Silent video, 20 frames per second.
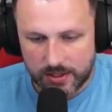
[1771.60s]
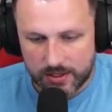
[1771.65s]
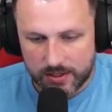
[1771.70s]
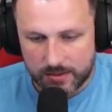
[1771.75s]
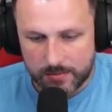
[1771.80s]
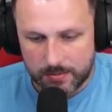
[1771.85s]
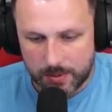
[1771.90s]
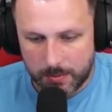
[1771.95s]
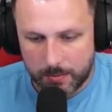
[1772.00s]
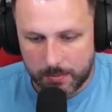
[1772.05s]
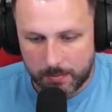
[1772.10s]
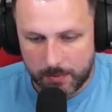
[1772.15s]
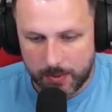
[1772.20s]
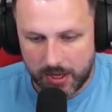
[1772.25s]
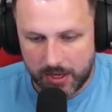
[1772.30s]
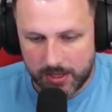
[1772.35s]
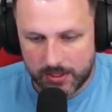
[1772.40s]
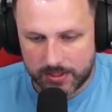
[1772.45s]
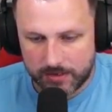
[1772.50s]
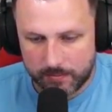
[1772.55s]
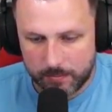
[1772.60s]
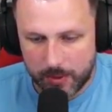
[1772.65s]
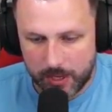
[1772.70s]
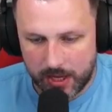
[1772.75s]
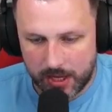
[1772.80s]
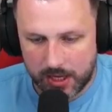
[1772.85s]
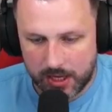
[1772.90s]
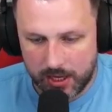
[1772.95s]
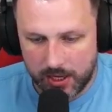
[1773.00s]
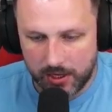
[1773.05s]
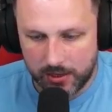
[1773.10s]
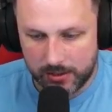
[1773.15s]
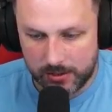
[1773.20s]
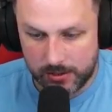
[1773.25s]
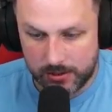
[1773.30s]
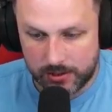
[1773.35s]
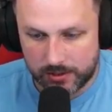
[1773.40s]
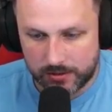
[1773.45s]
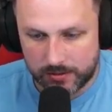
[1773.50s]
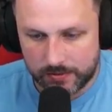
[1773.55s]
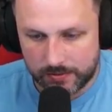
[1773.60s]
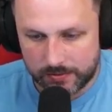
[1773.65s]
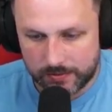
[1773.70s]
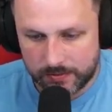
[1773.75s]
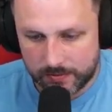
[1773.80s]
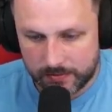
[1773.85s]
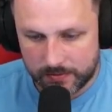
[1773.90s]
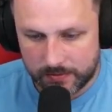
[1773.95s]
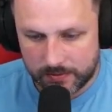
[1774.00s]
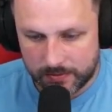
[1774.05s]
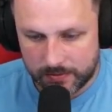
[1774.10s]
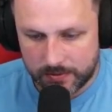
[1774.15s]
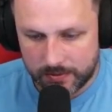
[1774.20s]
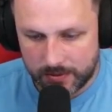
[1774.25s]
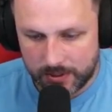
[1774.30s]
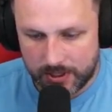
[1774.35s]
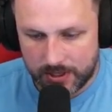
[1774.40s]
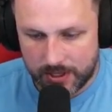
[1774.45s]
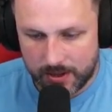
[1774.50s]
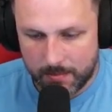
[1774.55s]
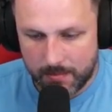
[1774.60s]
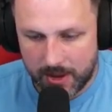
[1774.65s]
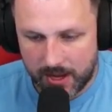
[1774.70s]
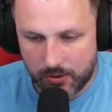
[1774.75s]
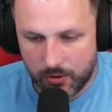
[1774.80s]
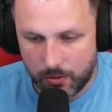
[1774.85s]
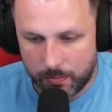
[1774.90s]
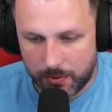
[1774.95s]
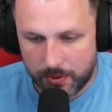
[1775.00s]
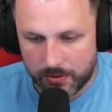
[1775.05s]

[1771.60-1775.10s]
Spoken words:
Our bees are being killed. Pick them back up.